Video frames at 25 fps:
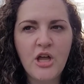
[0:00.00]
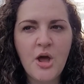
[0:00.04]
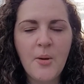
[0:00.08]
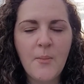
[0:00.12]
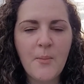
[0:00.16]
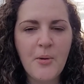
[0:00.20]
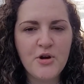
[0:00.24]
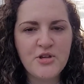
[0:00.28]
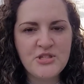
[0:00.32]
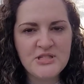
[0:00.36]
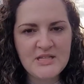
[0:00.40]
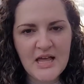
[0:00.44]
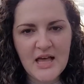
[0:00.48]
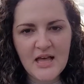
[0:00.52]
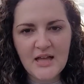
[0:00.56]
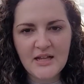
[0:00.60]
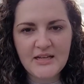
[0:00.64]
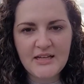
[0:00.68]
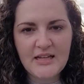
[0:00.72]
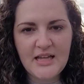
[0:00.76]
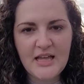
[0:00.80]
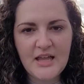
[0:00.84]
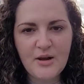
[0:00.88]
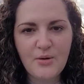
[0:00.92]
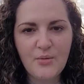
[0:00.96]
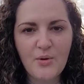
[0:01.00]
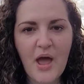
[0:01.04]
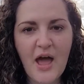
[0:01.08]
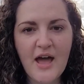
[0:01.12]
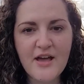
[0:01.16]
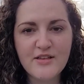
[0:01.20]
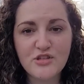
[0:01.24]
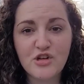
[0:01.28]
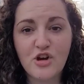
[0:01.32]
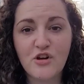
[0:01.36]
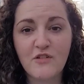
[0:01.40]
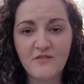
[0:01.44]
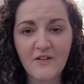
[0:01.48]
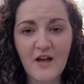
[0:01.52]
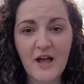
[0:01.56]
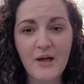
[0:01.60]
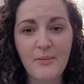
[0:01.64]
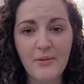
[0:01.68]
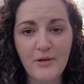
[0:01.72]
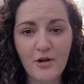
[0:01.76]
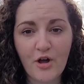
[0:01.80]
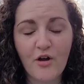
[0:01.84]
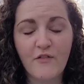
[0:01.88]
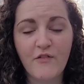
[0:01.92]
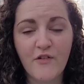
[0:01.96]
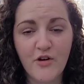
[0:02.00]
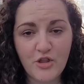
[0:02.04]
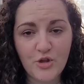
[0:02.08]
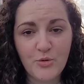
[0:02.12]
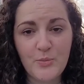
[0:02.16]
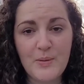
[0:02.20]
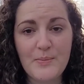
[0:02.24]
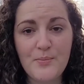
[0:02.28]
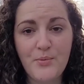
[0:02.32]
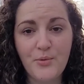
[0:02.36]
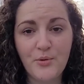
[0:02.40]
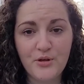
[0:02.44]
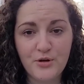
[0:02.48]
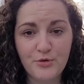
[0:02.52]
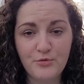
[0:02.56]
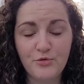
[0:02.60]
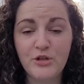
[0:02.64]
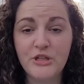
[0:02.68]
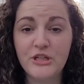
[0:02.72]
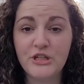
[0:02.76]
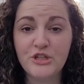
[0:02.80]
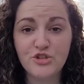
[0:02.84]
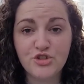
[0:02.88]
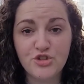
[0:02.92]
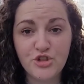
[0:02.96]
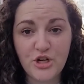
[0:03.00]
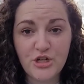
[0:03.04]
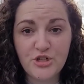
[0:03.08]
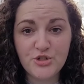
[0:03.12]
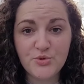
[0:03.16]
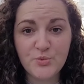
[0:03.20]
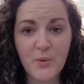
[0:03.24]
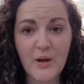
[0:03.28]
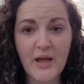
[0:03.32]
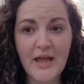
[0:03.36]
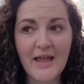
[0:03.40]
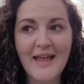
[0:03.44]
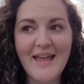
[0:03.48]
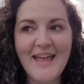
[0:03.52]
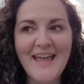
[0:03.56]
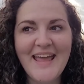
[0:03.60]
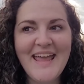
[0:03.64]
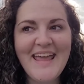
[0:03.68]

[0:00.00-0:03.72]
personality and has her vibing off other people in a really strange way.